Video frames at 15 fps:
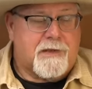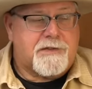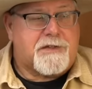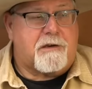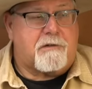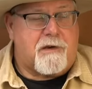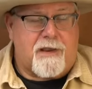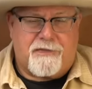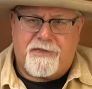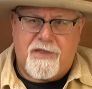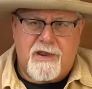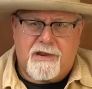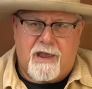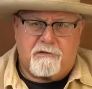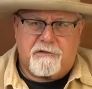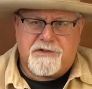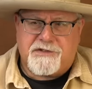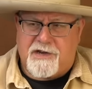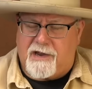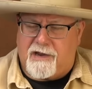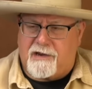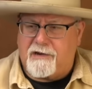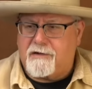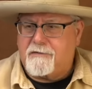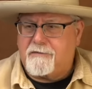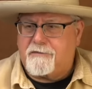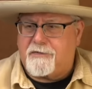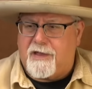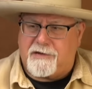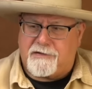So I think I was saying
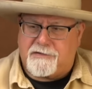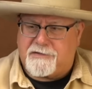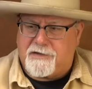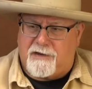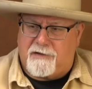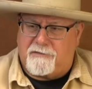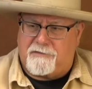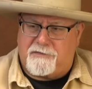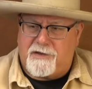that